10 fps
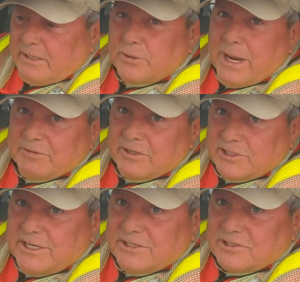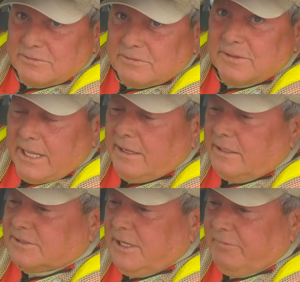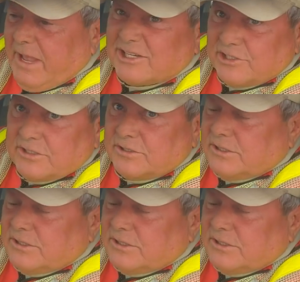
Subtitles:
Traffic scenes and that kind of stuff, accidents.